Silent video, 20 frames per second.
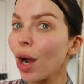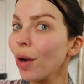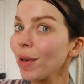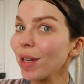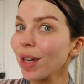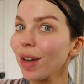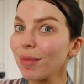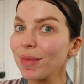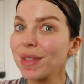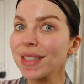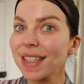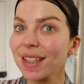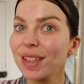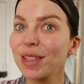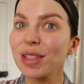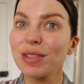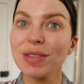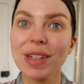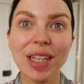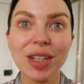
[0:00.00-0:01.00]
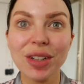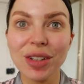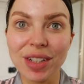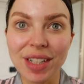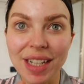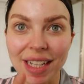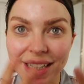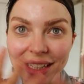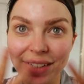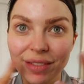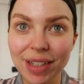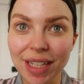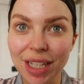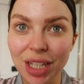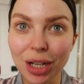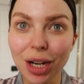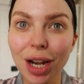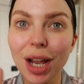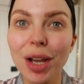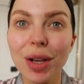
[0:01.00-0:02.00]
oh my god, my skin looks really good, like it really
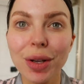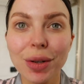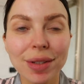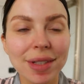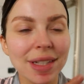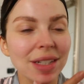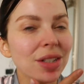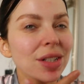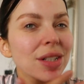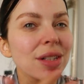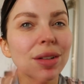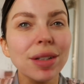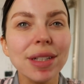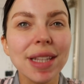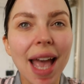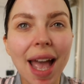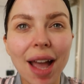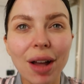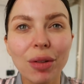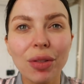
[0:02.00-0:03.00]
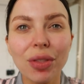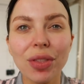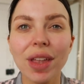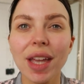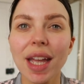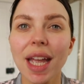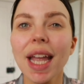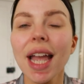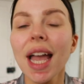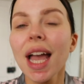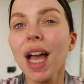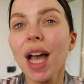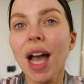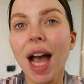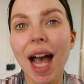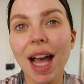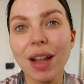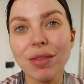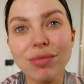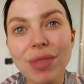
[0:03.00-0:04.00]
glows, it just looks healthy
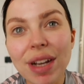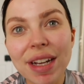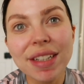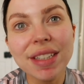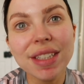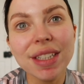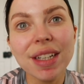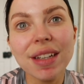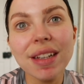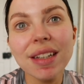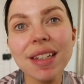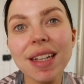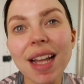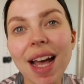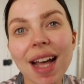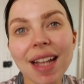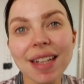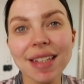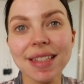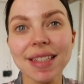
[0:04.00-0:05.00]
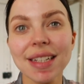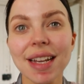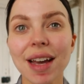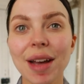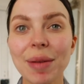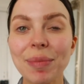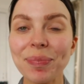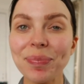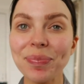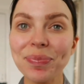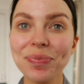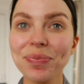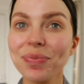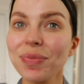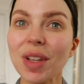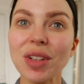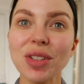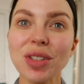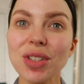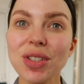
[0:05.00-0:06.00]
and radiant, and
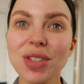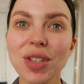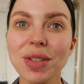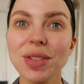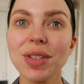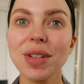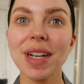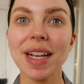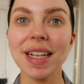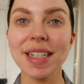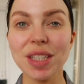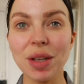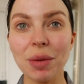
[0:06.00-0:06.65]
just so nice.